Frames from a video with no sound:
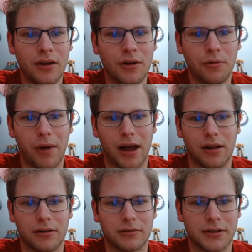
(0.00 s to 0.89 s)

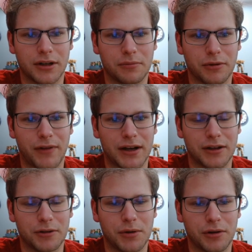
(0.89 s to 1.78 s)
while, preventing your
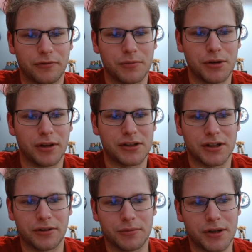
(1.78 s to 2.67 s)
opponent from utilizing all
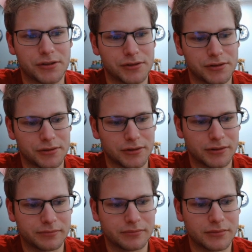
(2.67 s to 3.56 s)
their monster zones.
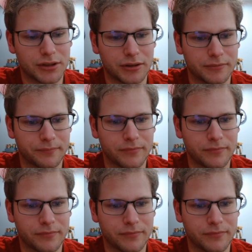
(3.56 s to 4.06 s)
So,